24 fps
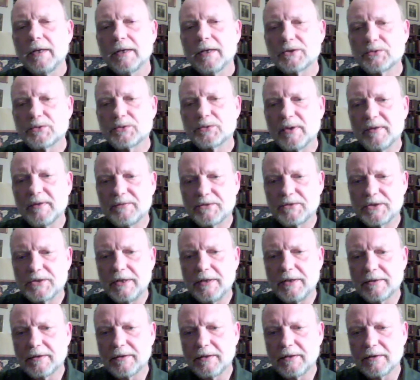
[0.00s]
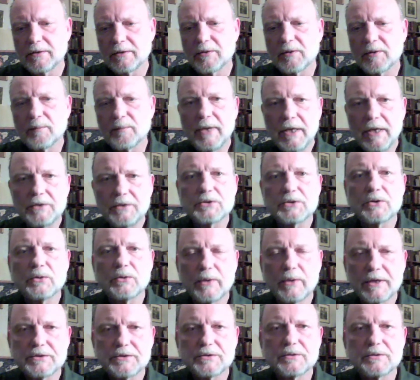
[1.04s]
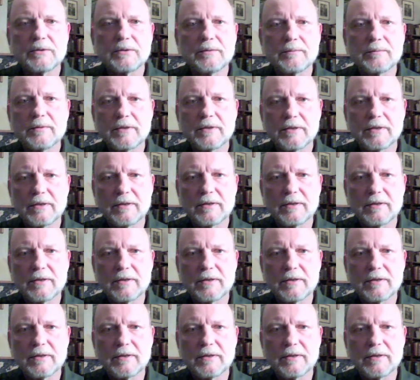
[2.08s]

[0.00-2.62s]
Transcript: is we've seen the major Western